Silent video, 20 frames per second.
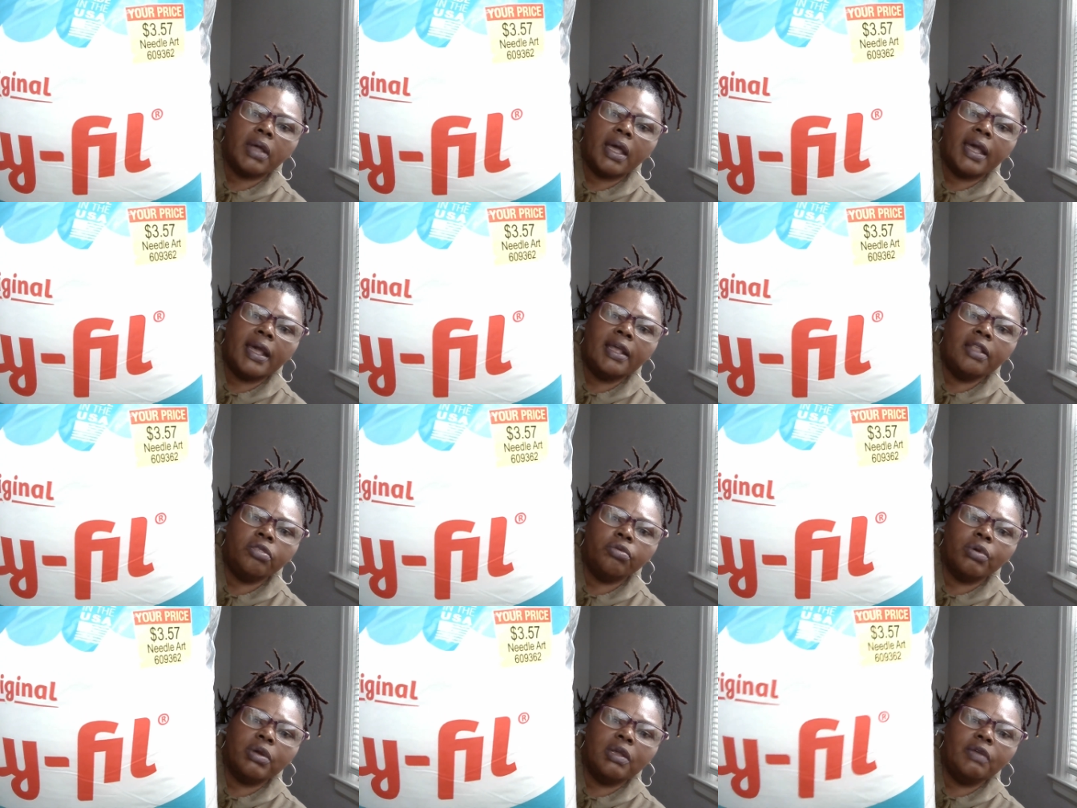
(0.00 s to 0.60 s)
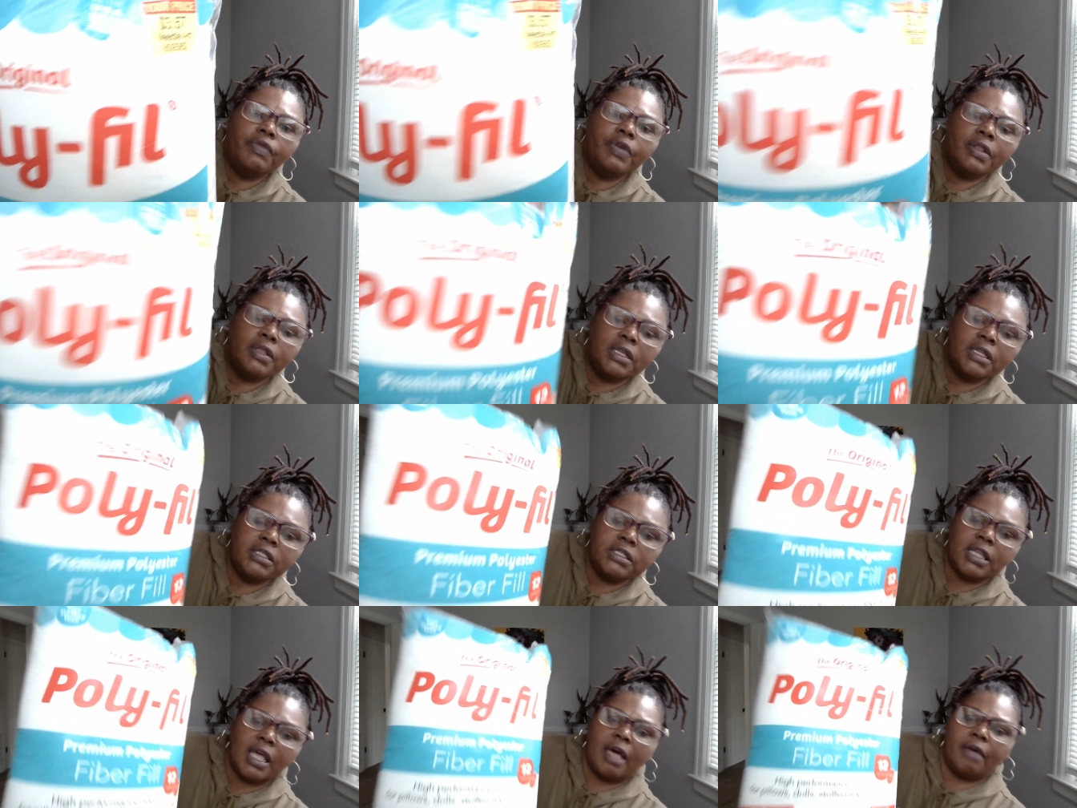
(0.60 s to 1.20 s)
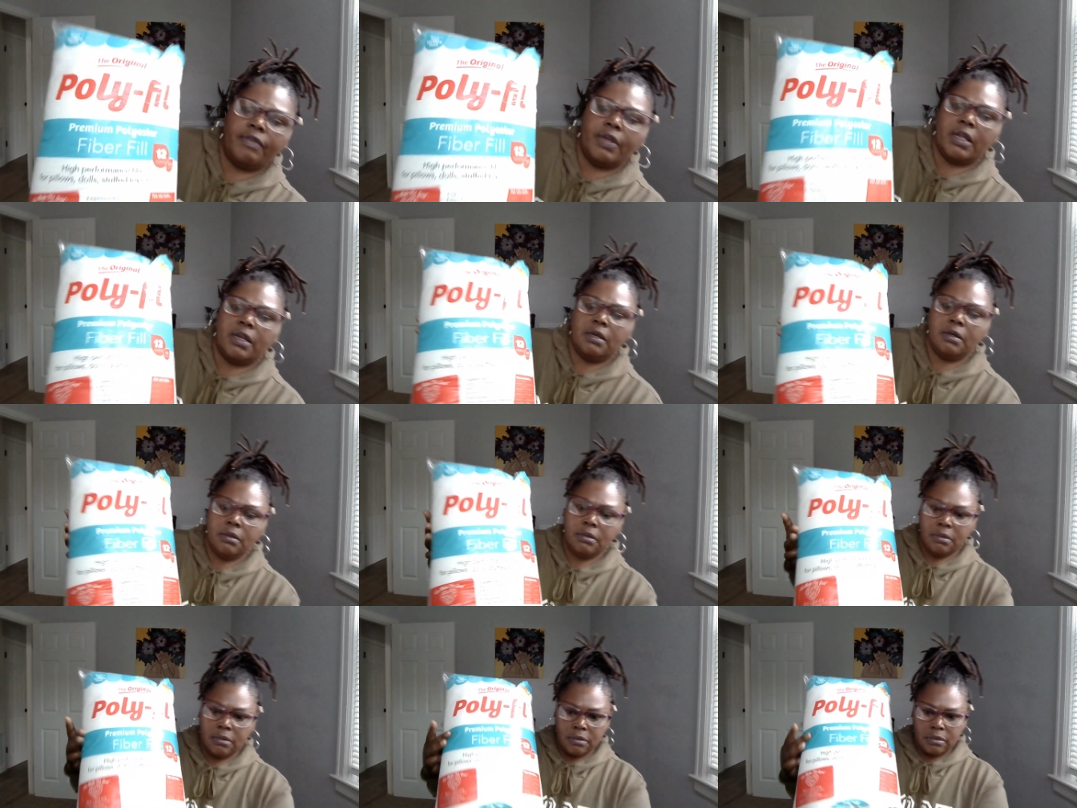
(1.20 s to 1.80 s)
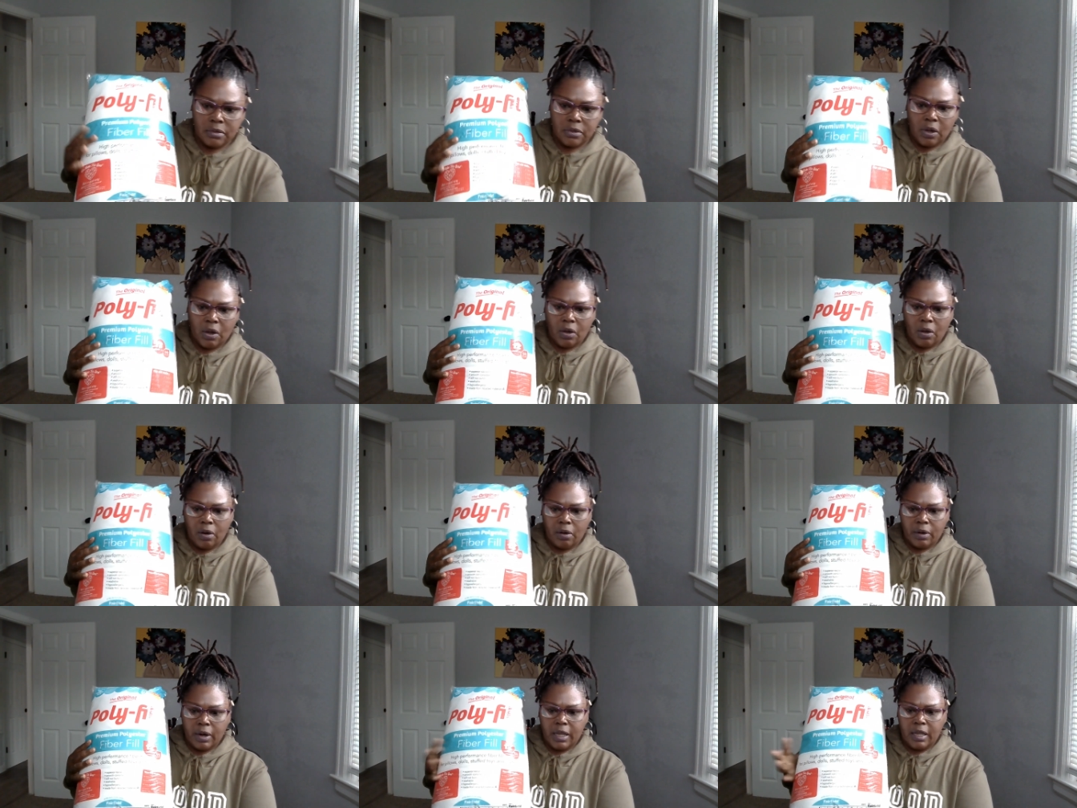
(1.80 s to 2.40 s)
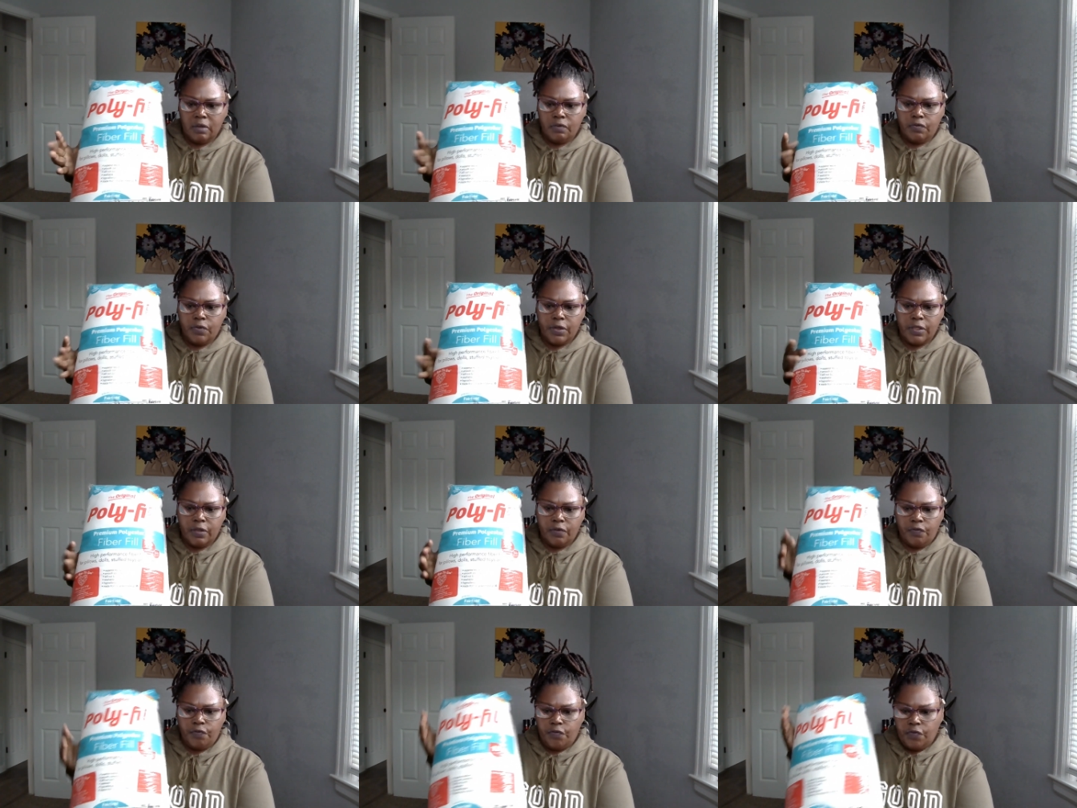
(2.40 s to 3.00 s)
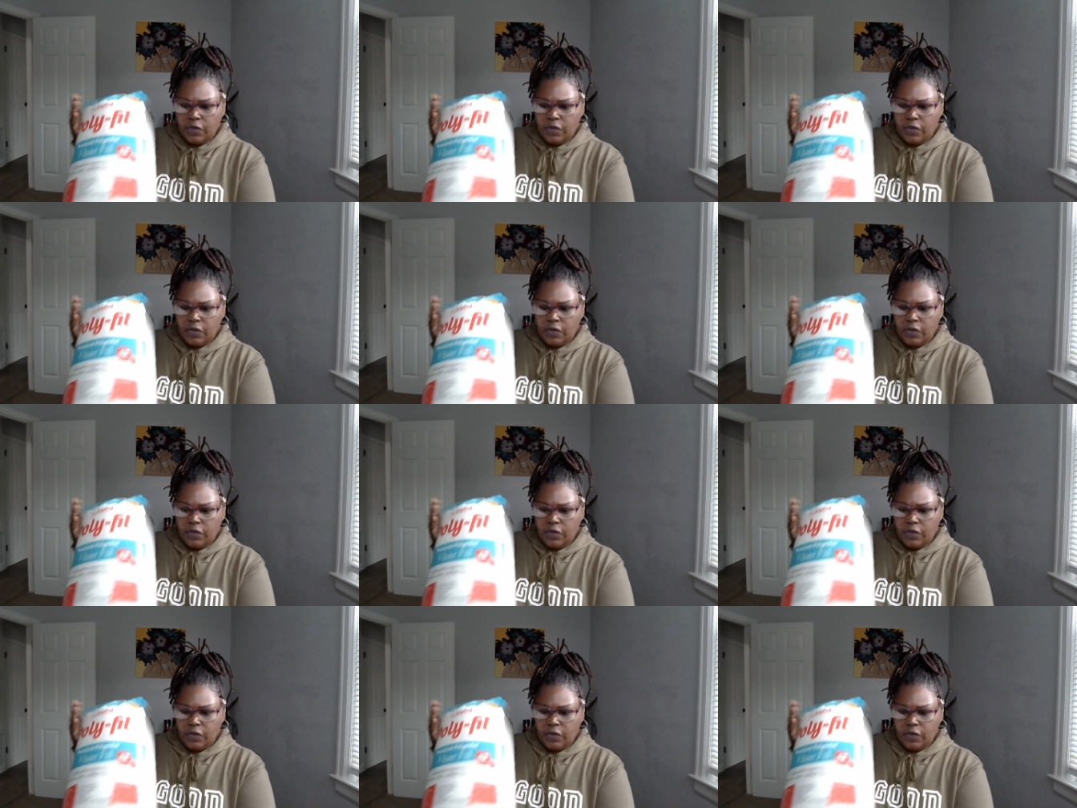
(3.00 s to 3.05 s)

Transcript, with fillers: Okay, three fifty seven. All right, for the